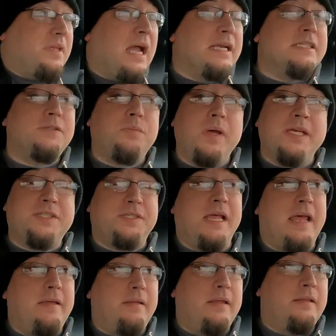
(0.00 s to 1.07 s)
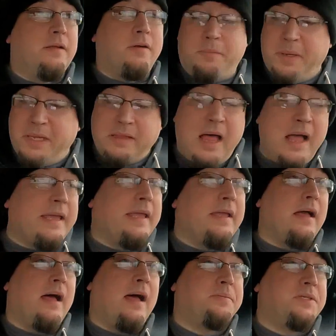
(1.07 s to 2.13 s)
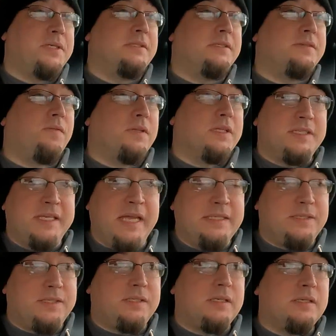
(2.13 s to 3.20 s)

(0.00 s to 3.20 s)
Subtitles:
I just wish that there would be locking options for the seats,